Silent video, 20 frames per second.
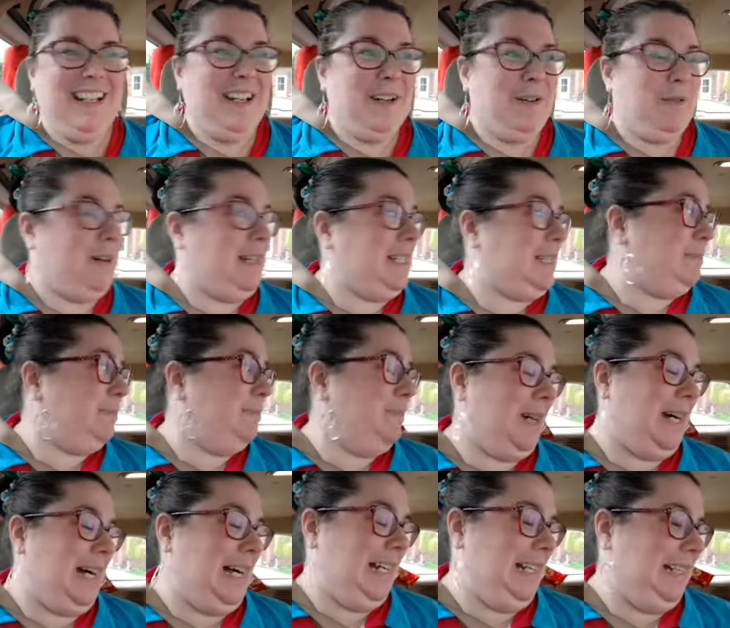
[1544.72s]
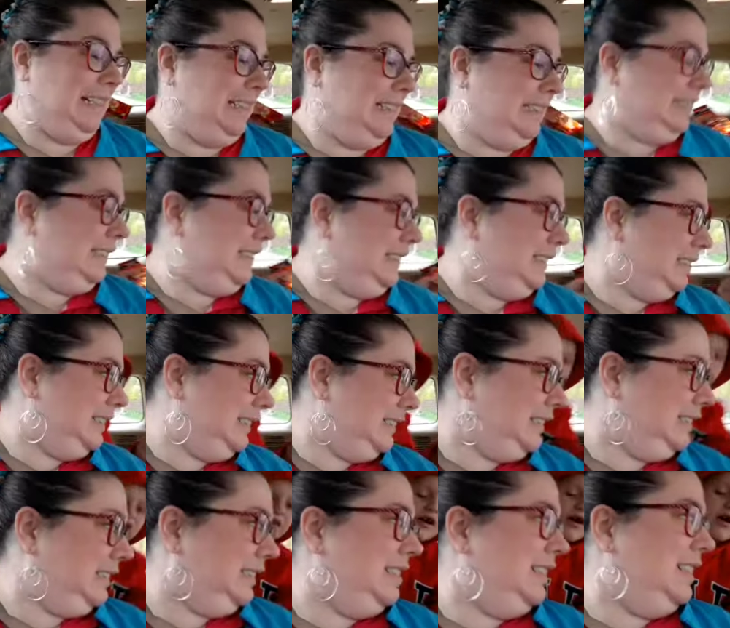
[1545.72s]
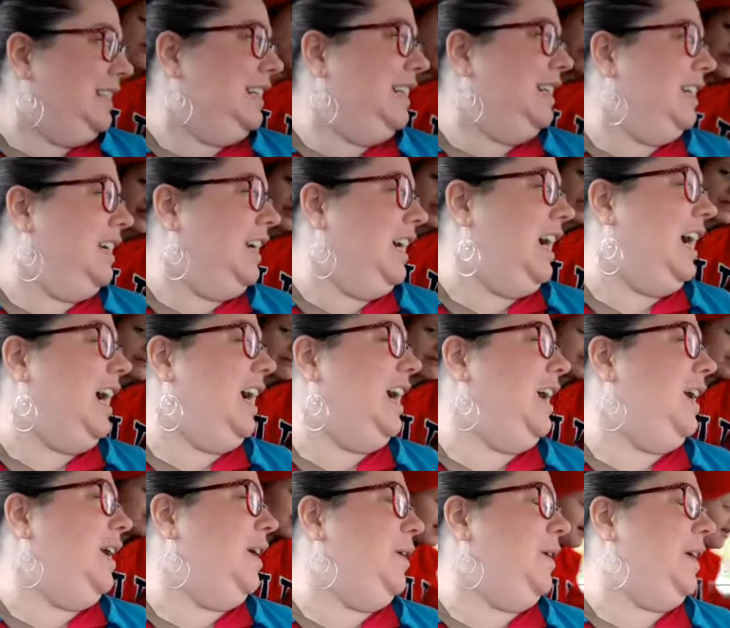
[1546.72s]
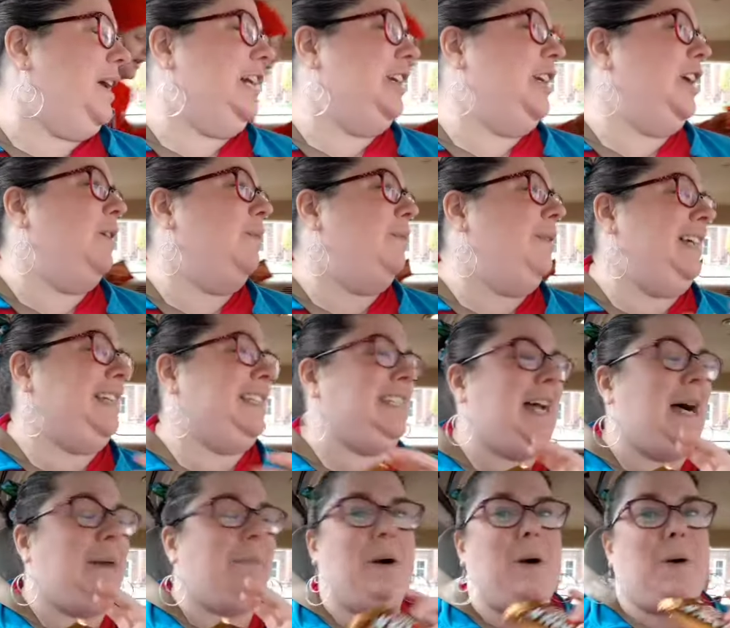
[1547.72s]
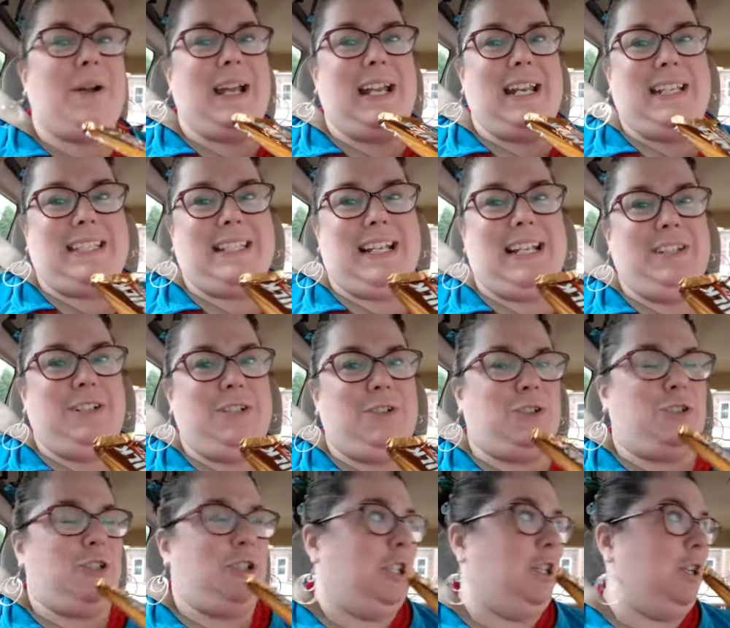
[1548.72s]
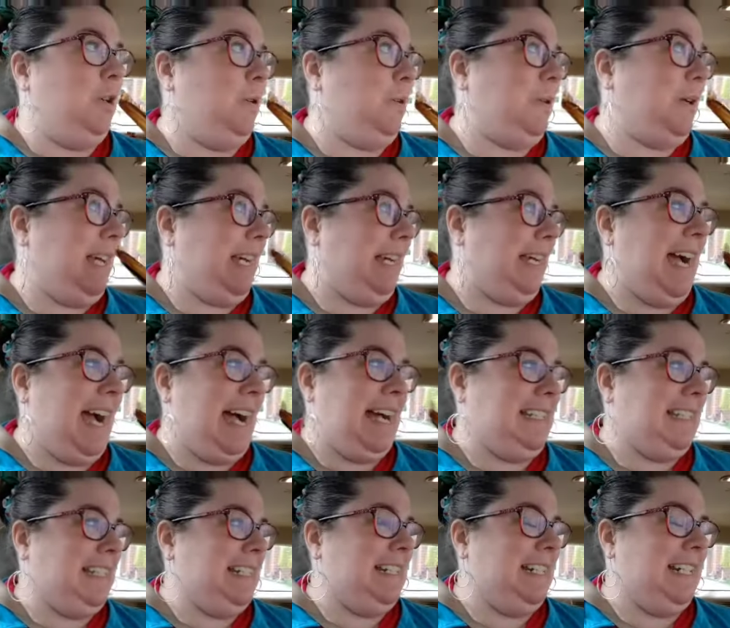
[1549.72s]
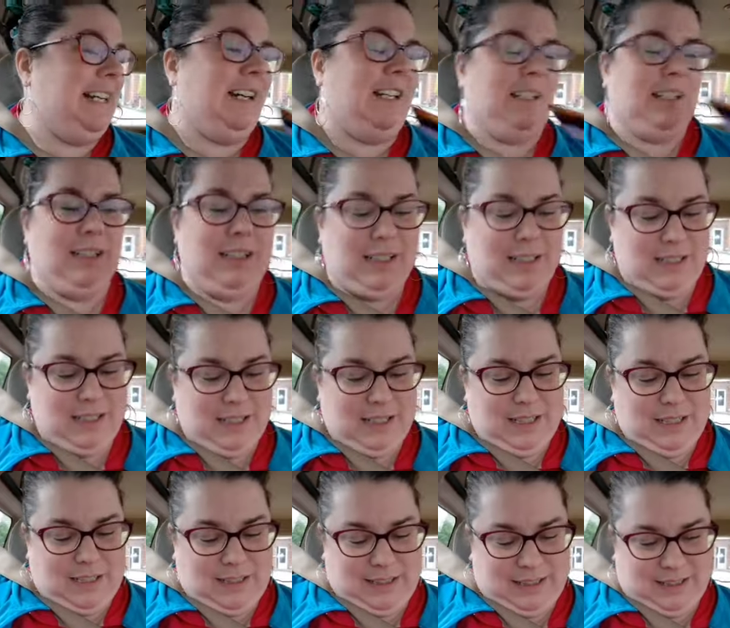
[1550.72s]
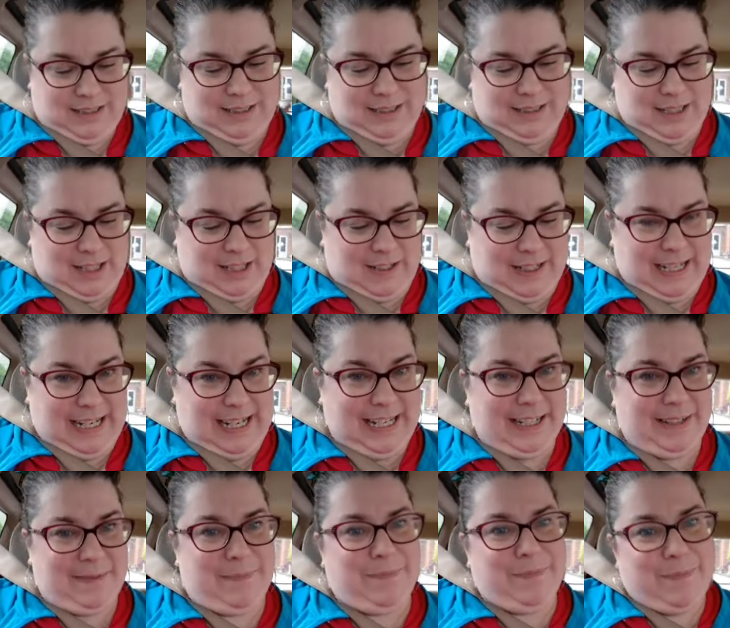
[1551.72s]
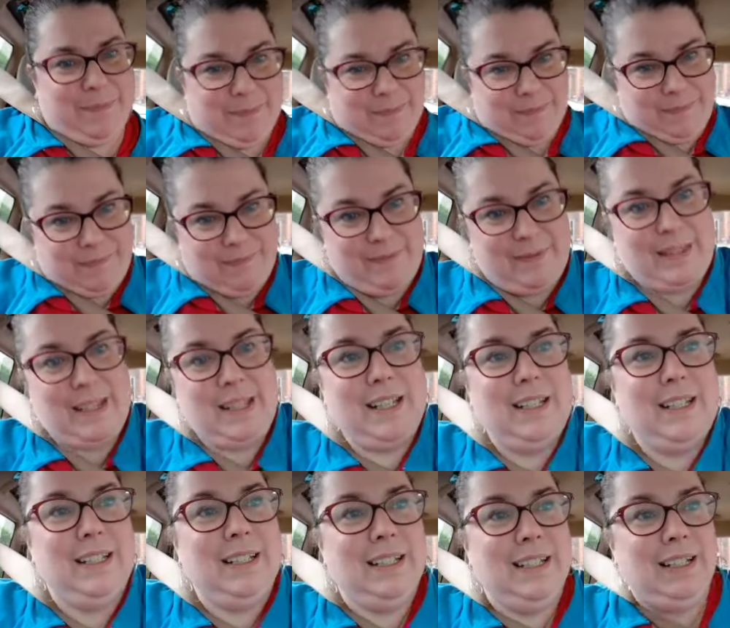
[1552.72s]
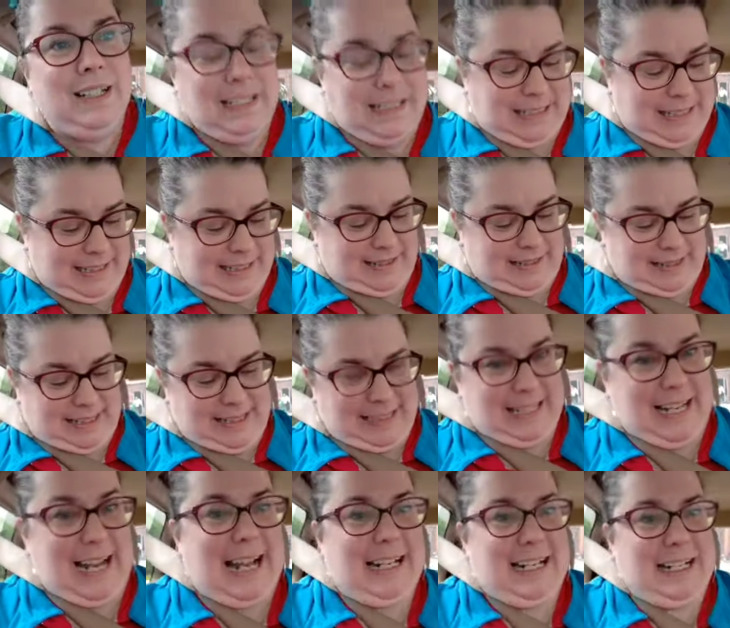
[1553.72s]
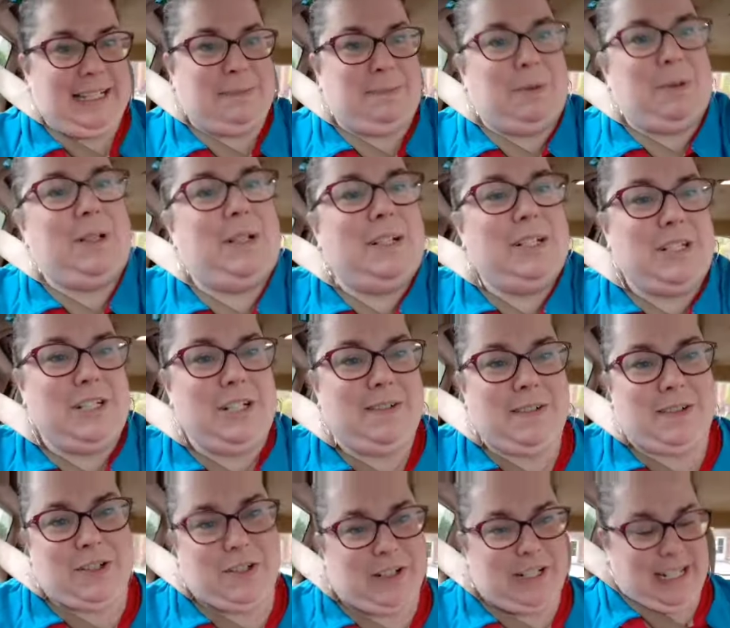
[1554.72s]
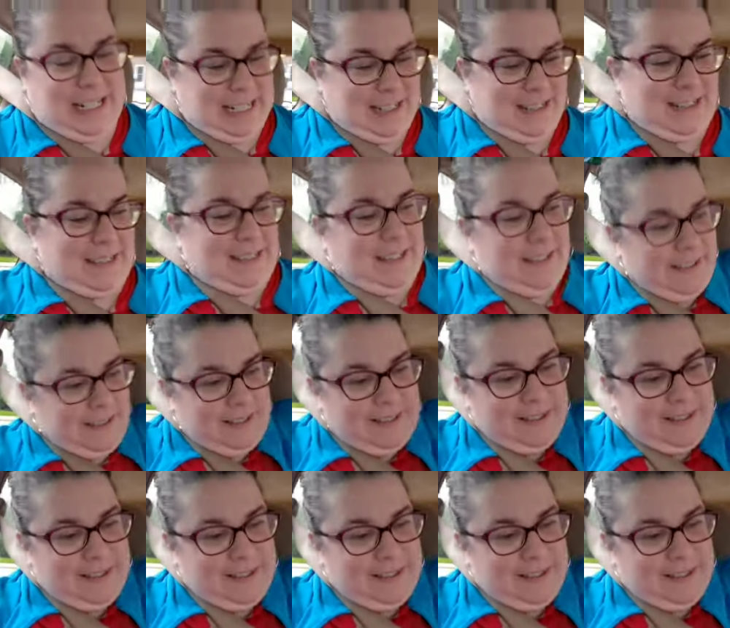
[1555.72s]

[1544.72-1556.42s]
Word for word: What? What? No, no, no, no, oh, it's not broken. Oh, it's it's not broken. It's because there's two Kit Kats in there. Yeah. All right. I did not know that. Daddy spoiled you with treats.